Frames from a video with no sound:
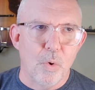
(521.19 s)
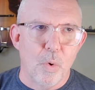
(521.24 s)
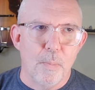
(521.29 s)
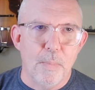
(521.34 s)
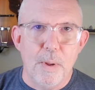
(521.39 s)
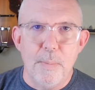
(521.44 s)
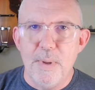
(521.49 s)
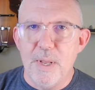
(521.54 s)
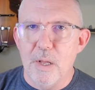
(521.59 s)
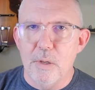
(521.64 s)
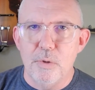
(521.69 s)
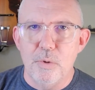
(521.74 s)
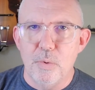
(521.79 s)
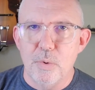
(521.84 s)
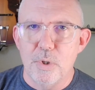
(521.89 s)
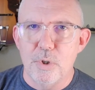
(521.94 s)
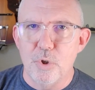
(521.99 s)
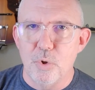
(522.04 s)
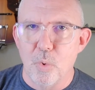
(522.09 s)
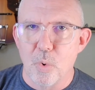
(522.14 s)
or maybe I'll
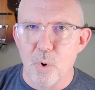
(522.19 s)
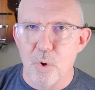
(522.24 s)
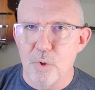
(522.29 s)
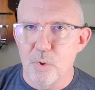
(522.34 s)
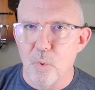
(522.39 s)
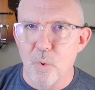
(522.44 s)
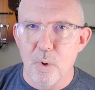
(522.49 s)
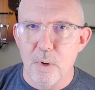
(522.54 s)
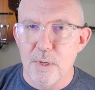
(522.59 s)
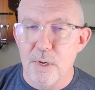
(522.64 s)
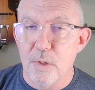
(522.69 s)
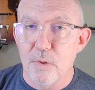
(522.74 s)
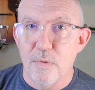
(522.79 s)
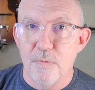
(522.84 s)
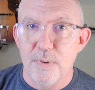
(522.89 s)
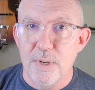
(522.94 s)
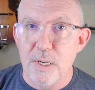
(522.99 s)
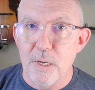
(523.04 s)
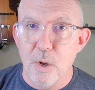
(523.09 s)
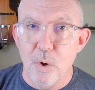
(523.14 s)
do a short or another
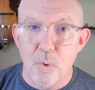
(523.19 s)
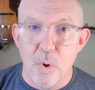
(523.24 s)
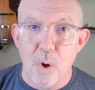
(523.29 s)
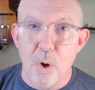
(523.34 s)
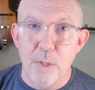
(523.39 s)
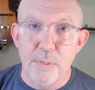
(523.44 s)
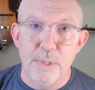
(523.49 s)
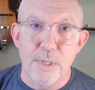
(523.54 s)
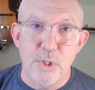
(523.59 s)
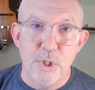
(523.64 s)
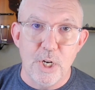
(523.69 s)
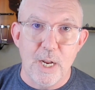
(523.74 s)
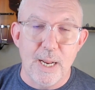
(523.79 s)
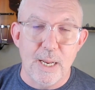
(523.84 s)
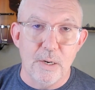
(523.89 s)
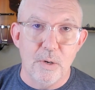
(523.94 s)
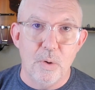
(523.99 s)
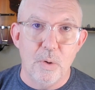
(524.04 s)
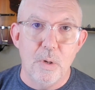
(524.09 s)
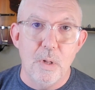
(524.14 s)
video on the
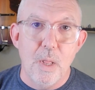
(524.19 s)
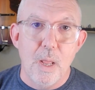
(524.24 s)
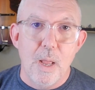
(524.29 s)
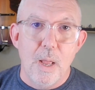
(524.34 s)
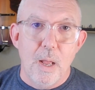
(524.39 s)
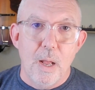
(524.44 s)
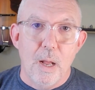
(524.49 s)
channel,